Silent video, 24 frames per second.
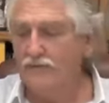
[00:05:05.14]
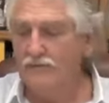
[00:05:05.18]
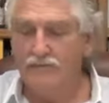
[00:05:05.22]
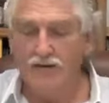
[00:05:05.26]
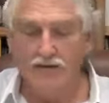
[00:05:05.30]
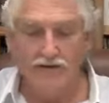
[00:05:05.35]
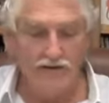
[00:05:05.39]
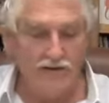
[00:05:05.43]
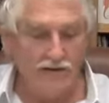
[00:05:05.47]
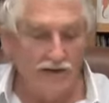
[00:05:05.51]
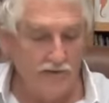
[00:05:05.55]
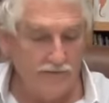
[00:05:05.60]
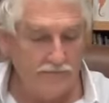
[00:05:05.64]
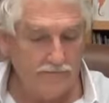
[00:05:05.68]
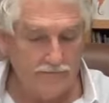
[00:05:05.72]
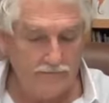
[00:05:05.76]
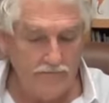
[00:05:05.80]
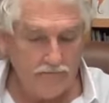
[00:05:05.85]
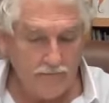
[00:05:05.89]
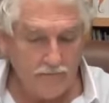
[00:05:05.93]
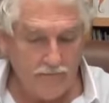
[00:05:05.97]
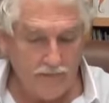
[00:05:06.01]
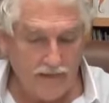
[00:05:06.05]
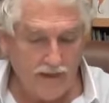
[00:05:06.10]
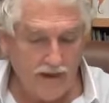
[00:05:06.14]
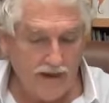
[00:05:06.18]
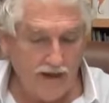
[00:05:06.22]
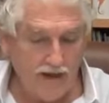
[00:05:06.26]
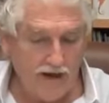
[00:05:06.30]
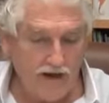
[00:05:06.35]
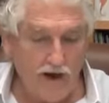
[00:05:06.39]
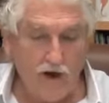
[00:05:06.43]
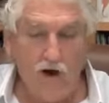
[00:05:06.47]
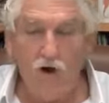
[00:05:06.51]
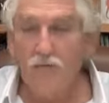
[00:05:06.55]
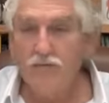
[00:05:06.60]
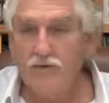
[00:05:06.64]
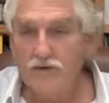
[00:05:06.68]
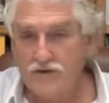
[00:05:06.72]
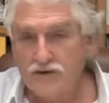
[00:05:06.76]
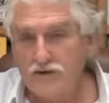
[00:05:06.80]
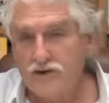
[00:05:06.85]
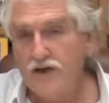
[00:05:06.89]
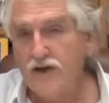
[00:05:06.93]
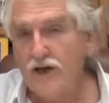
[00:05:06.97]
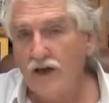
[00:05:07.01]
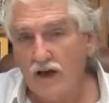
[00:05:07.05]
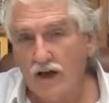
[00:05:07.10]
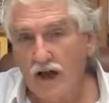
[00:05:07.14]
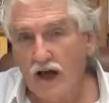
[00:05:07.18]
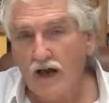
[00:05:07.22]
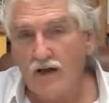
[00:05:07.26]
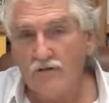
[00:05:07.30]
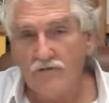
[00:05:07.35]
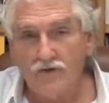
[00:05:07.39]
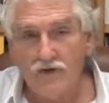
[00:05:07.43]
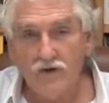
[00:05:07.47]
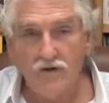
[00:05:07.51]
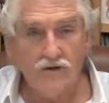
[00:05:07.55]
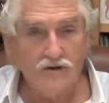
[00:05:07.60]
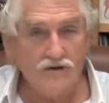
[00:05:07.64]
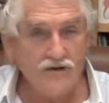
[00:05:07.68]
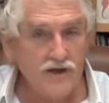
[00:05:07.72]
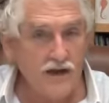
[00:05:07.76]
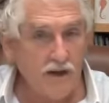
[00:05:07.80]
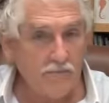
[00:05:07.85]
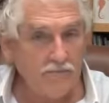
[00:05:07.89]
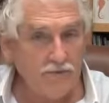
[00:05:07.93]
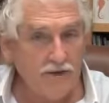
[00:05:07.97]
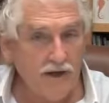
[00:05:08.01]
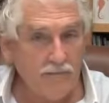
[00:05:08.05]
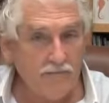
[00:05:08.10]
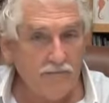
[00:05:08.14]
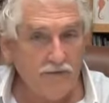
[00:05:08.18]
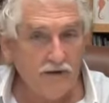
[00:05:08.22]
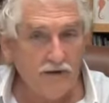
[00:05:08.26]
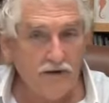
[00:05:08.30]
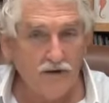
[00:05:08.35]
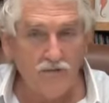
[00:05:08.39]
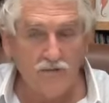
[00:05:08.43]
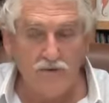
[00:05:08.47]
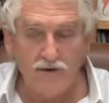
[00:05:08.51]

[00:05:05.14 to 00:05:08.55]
but I hope to see a lot of you in September.